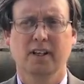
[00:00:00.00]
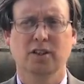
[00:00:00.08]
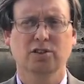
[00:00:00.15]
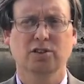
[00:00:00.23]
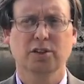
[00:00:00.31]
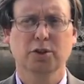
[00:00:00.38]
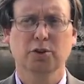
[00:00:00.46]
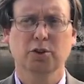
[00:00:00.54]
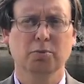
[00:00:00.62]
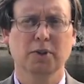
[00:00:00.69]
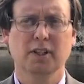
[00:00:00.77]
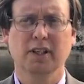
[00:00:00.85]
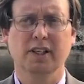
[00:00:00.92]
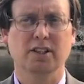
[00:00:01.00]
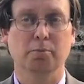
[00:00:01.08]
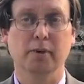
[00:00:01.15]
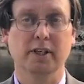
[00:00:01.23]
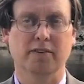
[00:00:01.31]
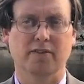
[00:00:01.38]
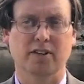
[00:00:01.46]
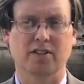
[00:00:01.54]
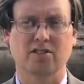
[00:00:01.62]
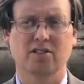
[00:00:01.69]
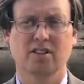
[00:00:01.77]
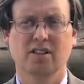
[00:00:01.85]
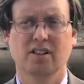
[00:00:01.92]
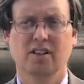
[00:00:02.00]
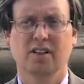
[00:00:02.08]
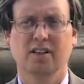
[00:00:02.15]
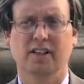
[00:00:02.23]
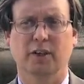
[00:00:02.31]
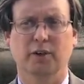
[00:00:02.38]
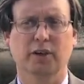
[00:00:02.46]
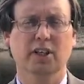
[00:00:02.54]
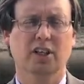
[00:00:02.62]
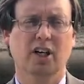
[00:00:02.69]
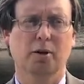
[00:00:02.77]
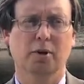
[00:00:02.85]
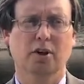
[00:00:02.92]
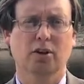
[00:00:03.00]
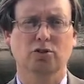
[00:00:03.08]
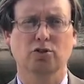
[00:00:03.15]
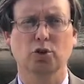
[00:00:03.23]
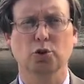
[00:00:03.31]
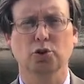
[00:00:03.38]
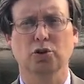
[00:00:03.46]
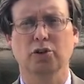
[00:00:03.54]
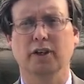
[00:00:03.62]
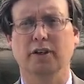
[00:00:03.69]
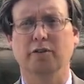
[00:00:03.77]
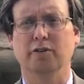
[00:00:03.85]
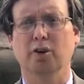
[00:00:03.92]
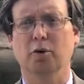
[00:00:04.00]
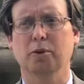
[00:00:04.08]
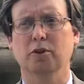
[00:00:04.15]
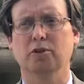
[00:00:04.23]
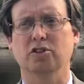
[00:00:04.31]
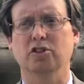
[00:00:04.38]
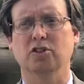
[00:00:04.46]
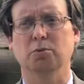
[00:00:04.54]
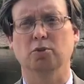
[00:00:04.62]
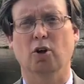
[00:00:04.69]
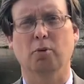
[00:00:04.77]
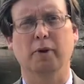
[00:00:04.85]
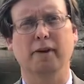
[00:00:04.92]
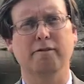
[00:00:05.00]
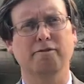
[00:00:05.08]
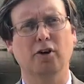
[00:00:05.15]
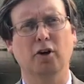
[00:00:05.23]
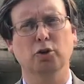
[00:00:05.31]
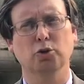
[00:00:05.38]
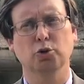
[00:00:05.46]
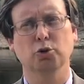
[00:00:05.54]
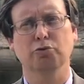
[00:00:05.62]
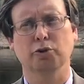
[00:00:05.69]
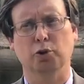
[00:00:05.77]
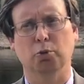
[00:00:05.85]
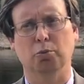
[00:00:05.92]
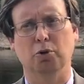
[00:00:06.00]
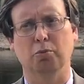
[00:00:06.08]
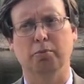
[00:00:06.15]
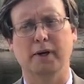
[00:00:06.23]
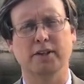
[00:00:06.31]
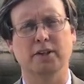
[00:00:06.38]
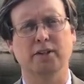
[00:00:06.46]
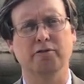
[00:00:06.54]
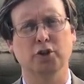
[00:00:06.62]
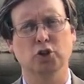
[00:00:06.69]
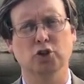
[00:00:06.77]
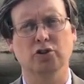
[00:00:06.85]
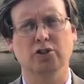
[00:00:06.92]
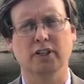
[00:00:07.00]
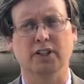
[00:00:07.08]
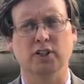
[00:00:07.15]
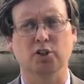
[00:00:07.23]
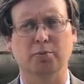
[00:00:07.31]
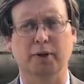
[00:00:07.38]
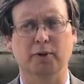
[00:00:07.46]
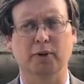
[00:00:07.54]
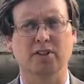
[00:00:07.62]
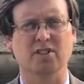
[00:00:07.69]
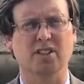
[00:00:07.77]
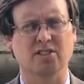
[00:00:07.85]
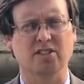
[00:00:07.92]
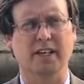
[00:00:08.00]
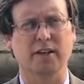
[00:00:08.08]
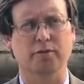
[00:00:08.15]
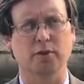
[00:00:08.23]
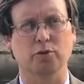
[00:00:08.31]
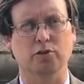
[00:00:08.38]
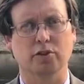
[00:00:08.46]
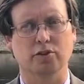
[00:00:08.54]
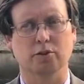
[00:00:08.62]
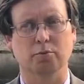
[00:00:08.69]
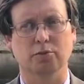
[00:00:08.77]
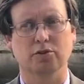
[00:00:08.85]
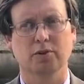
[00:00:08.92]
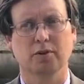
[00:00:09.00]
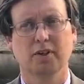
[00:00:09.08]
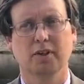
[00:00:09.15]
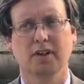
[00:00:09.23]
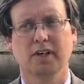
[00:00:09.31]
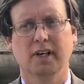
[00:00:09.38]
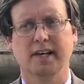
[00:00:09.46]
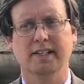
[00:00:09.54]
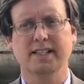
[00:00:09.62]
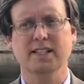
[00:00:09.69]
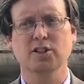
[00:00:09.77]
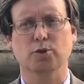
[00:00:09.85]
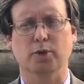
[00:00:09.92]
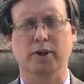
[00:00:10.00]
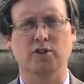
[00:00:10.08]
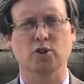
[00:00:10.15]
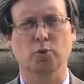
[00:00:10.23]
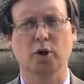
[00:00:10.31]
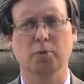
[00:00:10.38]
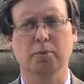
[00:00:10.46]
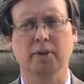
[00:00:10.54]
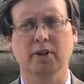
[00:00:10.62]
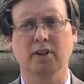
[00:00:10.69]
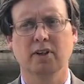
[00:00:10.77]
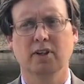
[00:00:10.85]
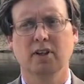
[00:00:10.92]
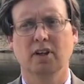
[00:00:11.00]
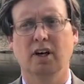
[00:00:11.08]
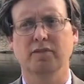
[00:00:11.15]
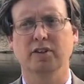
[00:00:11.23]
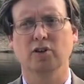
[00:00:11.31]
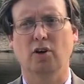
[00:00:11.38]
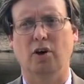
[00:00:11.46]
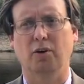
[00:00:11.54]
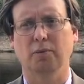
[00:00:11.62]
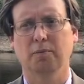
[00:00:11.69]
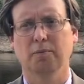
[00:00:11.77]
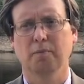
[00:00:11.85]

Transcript: It is clear to me and to many of us that our economic, social, and environmental systems are made far too vulnerable by the divisions and disparities inside of those systems, and that this threatens the well-being of us all.